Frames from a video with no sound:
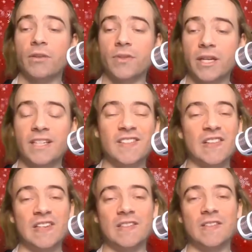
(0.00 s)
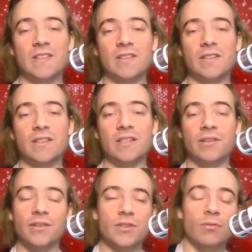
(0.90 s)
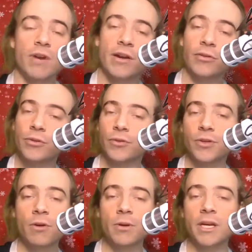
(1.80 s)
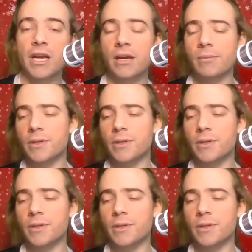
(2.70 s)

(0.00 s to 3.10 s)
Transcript: that exist. You know, there's the Raidou Kuzunoha games,